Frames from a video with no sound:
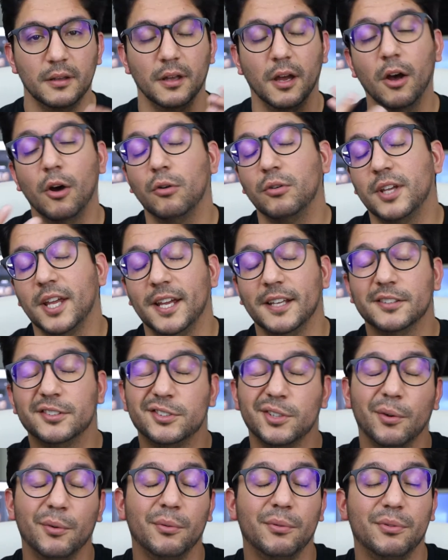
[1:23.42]
Okay,
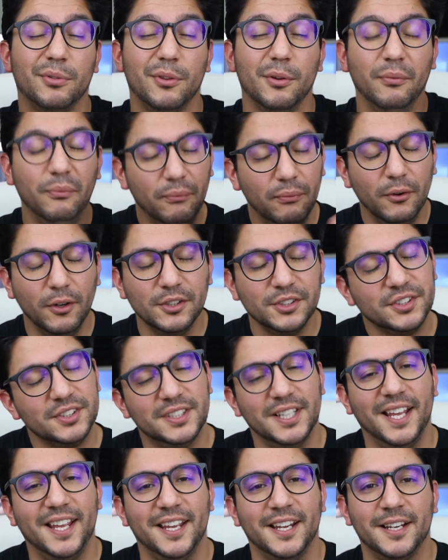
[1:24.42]
so the first
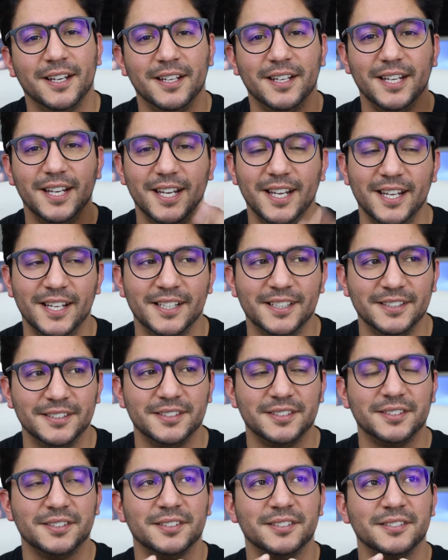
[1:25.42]
thing
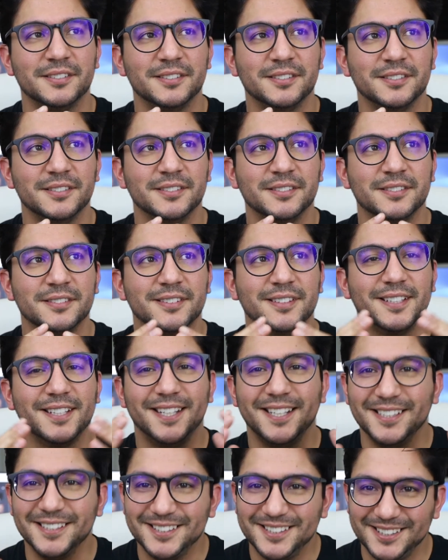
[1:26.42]
is
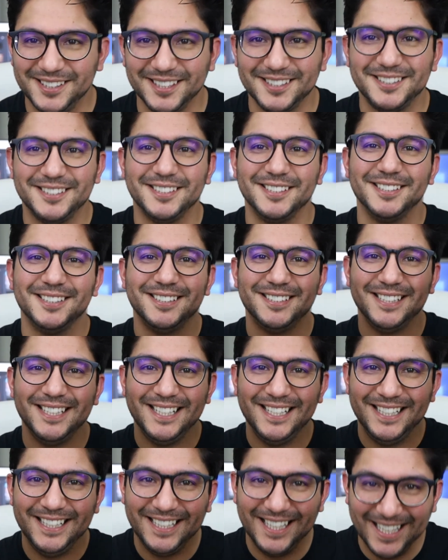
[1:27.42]

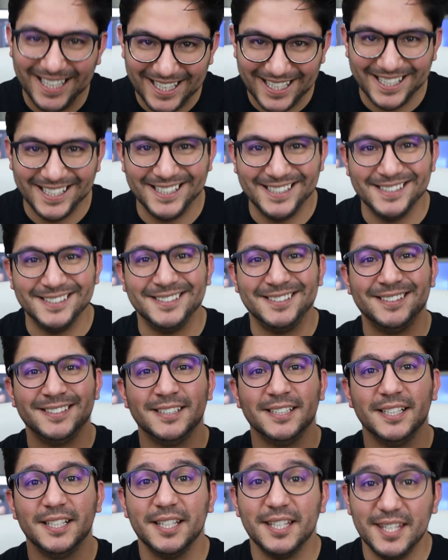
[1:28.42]
consistency is
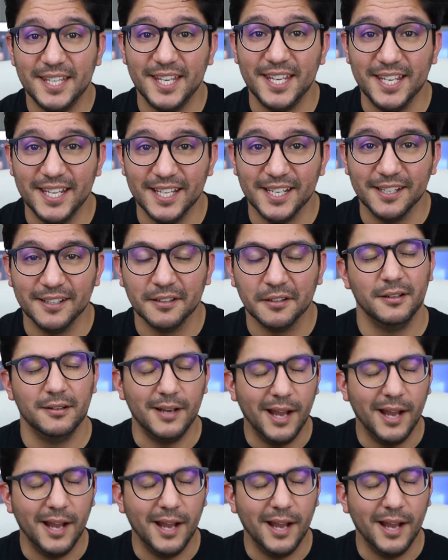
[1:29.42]
key.